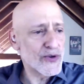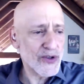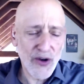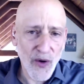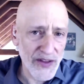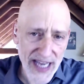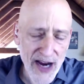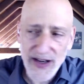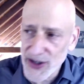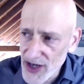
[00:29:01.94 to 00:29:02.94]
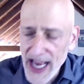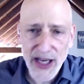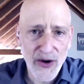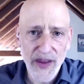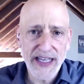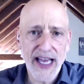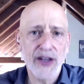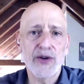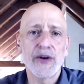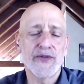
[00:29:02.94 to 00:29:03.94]
used to go on the air and say, you know, they tell
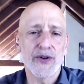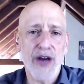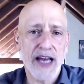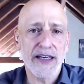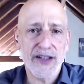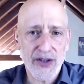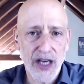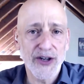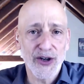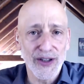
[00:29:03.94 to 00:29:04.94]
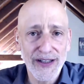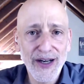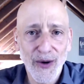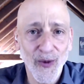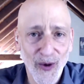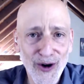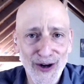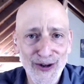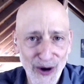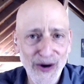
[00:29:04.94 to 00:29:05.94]
you if you're not an essential
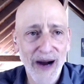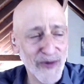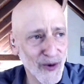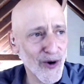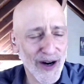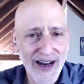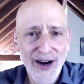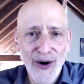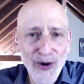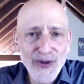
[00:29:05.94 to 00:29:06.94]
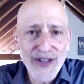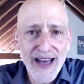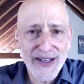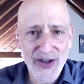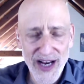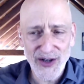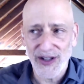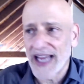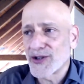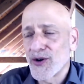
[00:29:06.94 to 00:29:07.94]
worker, don't come to work. Who's not
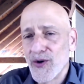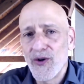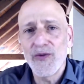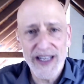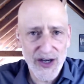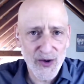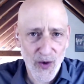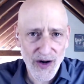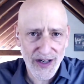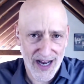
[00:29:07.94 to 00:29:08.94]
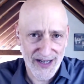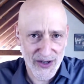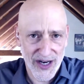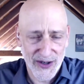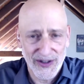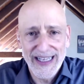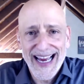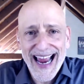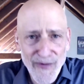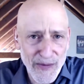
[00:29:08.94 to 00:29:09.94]
essential? And to whom is his work not essential?
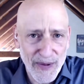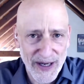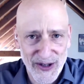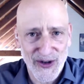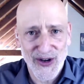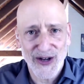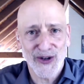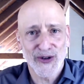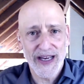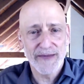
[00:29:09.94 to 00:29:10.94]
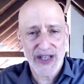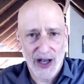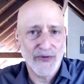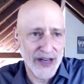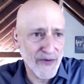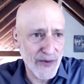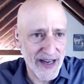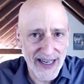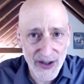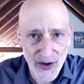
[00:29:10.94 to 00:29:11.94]
Everybody's essential to himself and
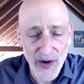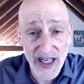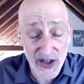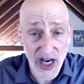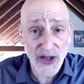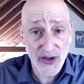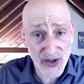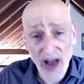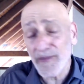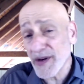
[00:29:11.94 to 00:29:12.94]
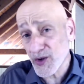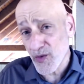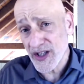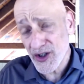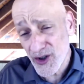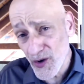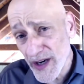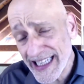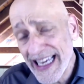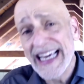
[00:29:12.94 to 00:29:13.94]
everybody is doing essential stuff because what he's
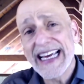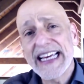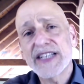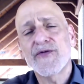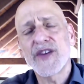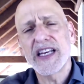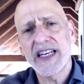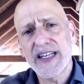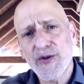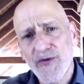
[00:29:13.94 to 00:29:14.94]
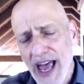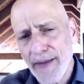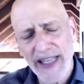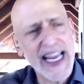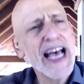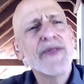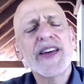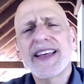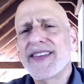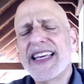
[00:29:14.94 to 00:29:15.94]
doing is feeding his family.
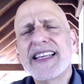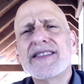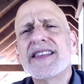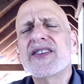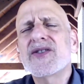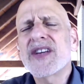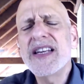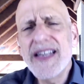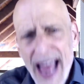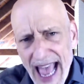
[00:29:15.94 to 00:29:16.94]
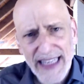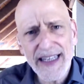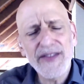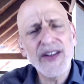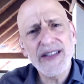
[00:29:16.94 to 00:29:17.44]
The disconnect